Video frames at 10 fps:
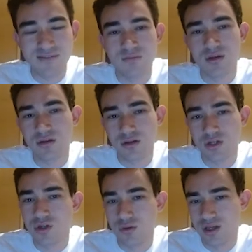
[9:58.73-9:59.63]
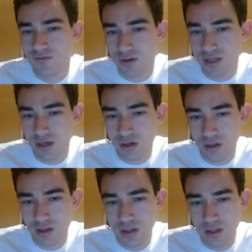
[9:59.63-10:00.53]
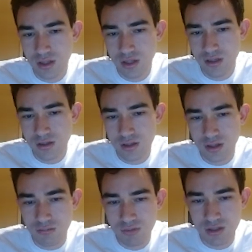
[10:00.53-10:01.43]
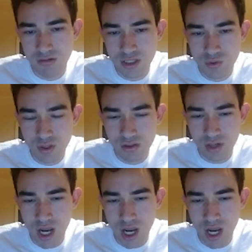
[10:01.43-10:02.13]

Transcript: been too difficult at all. I mean, this one, at